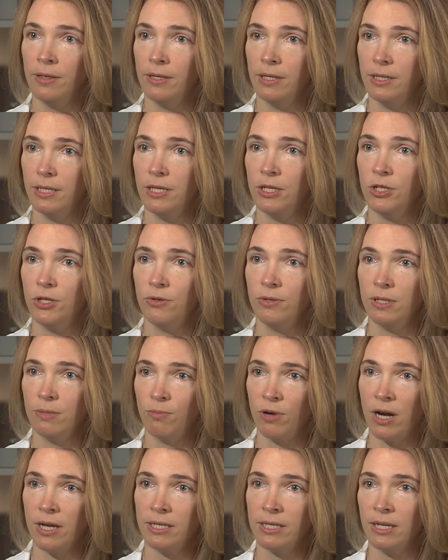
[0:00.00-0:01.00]
the tissue is
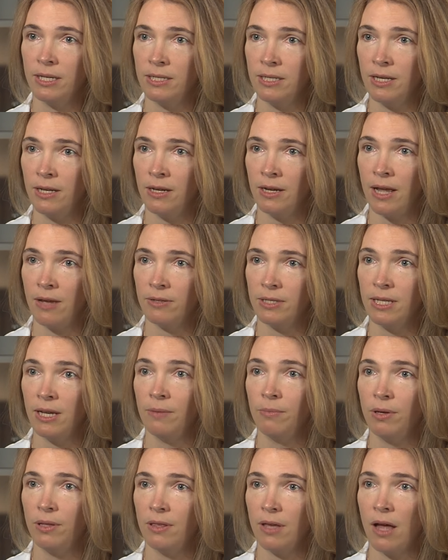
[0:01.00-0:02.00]
processed at an
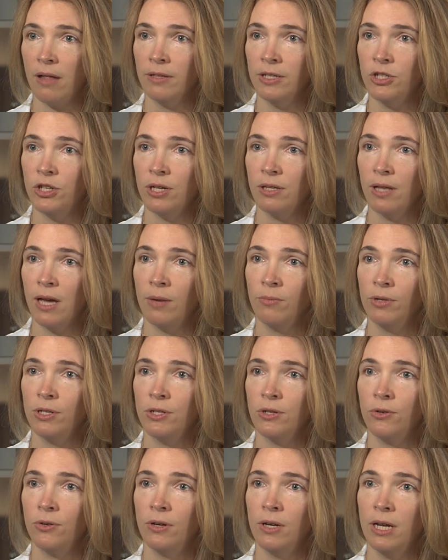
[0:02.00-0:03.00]
outside pathology
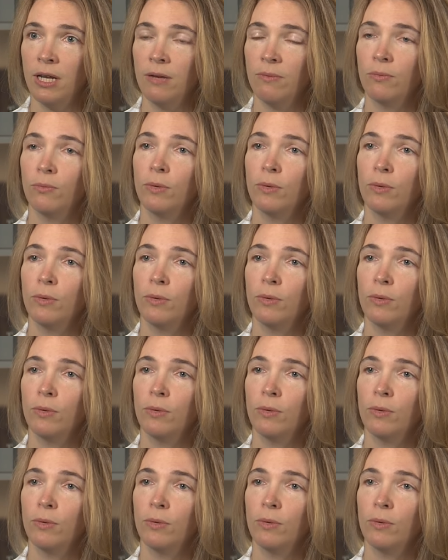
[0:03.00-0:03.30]
laboratory.